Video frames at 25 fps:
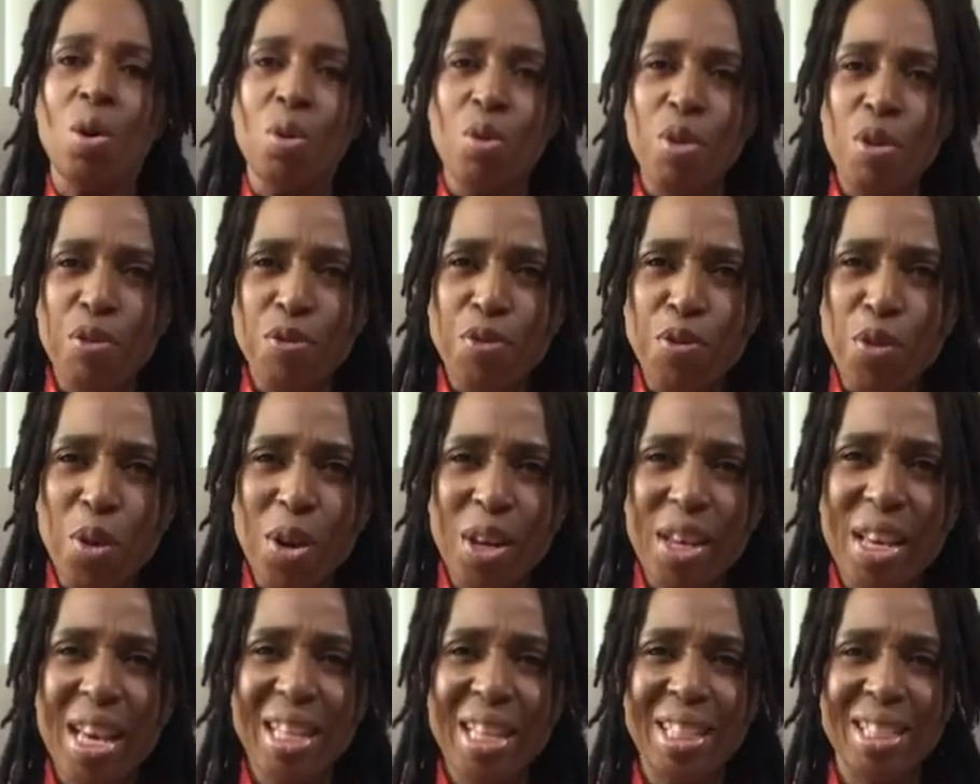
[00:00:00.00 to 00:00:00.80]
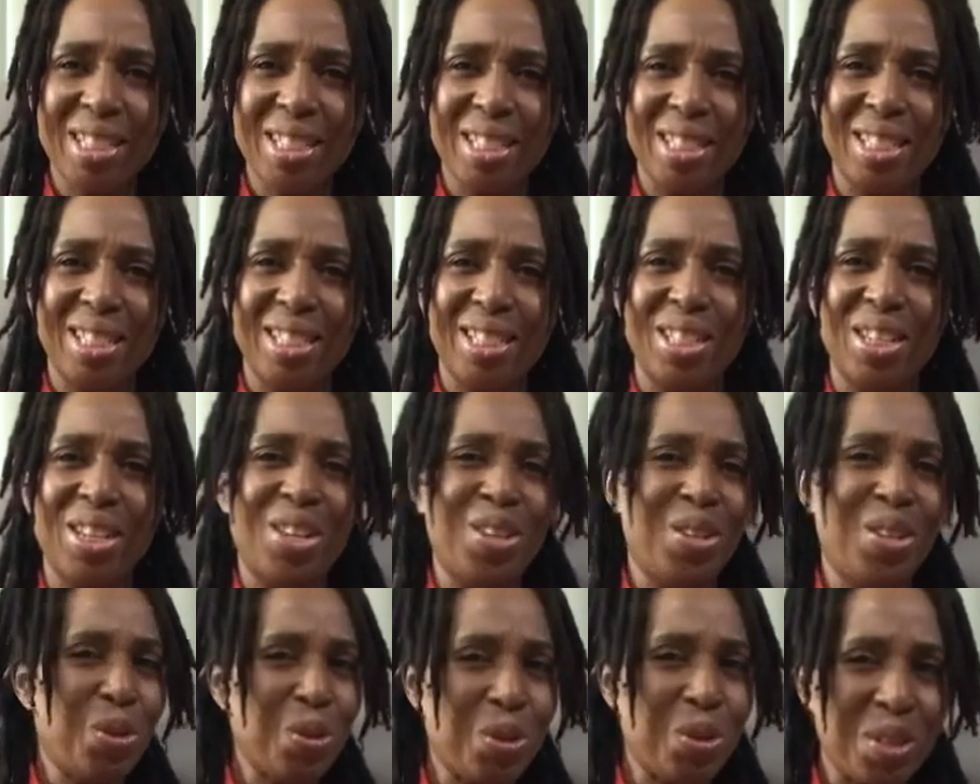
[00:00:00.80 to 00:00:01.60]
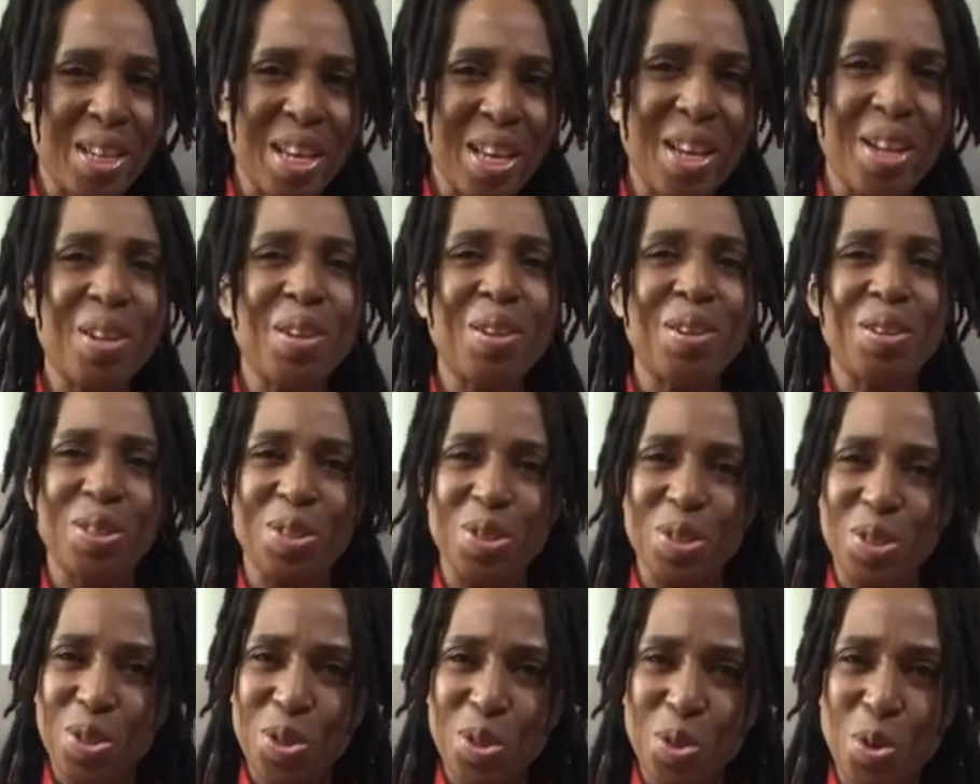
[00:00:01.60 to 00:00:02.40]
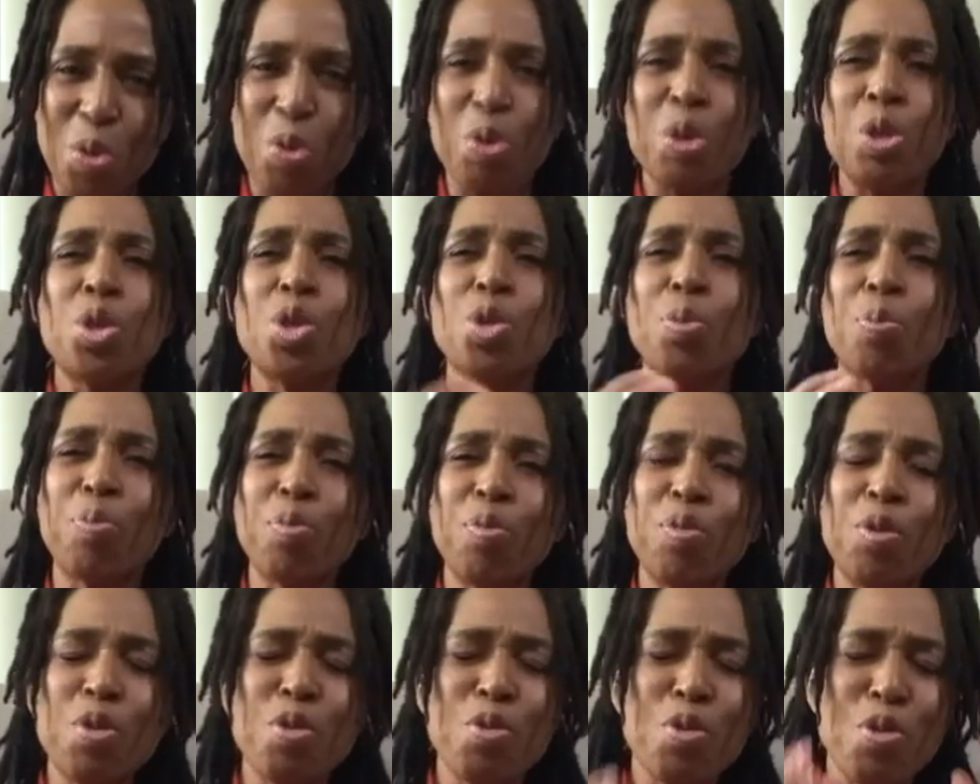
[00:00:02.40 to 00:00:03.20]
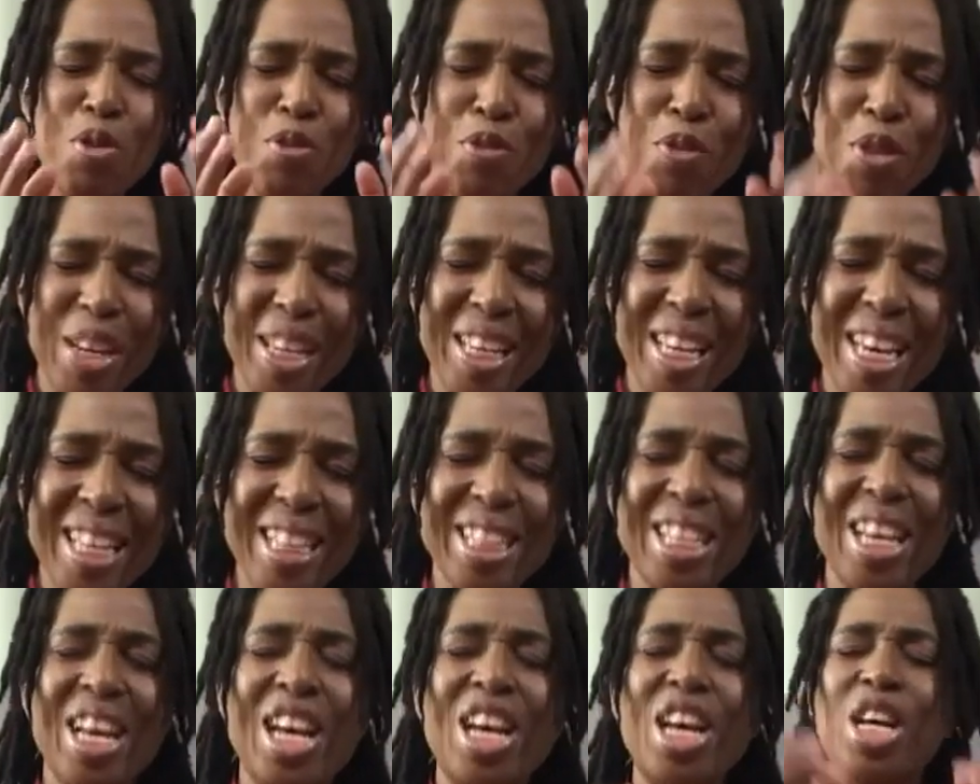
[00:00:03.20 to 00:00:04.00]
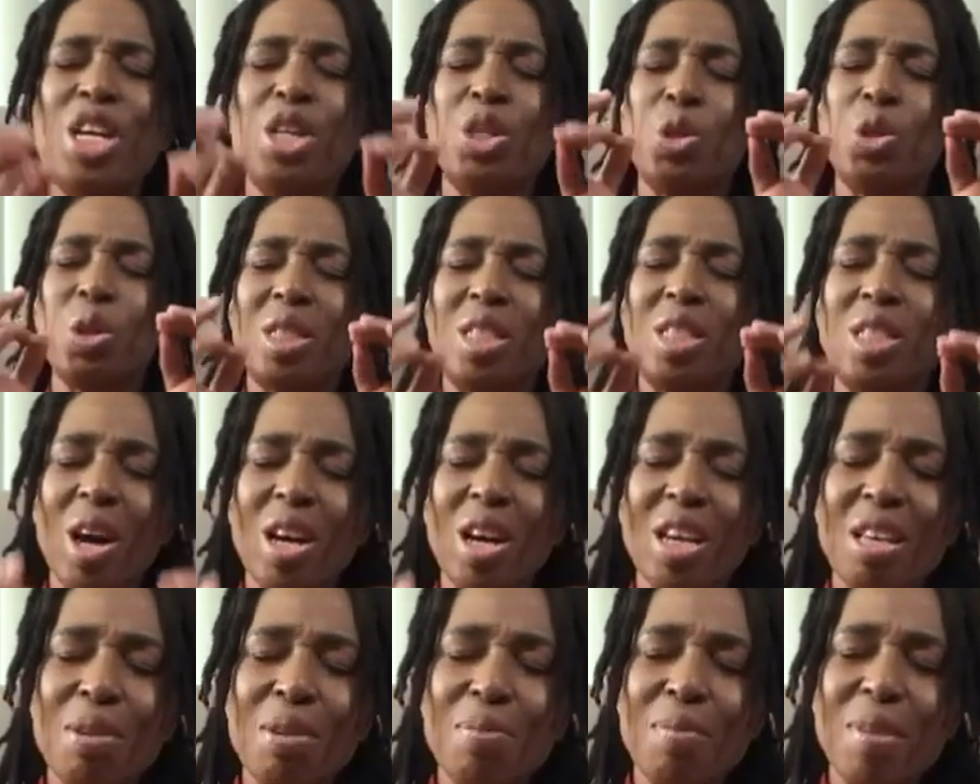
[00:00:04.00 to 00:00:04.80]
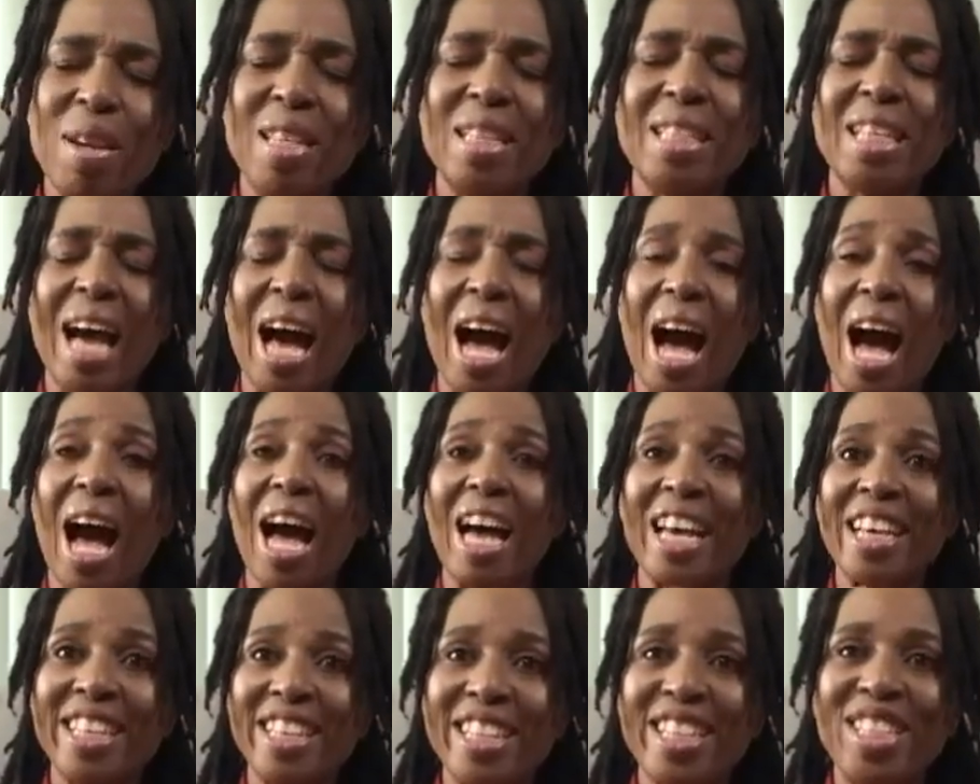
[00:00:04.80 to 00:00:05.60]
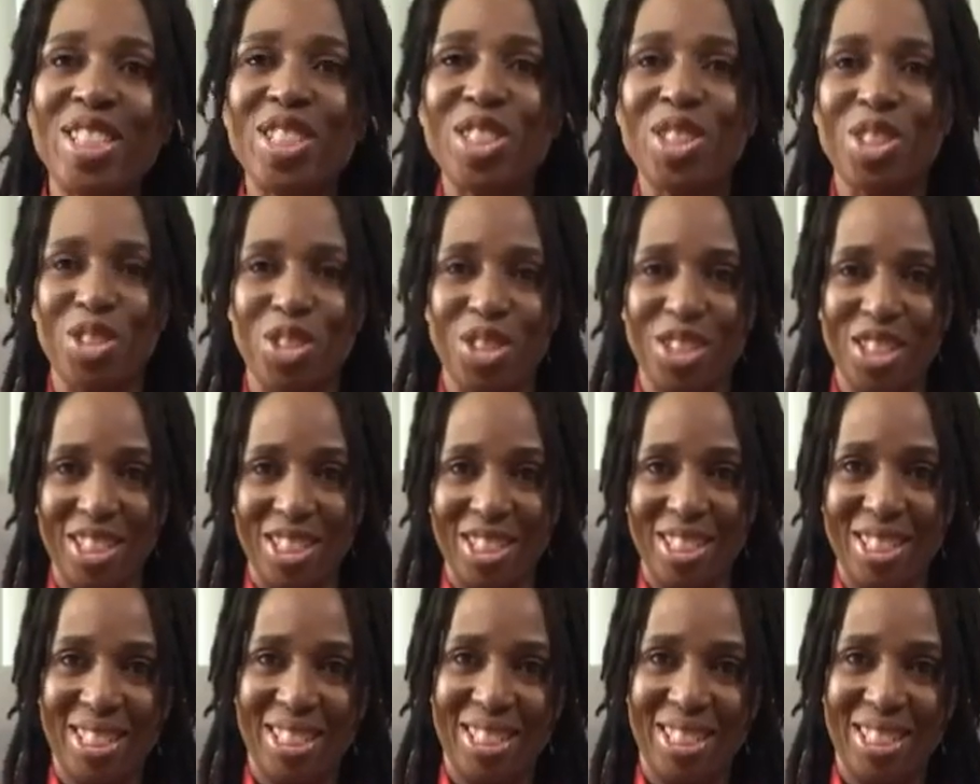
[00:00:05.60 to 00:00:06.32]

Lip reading: We forget to tell the story. So we forget to document our history.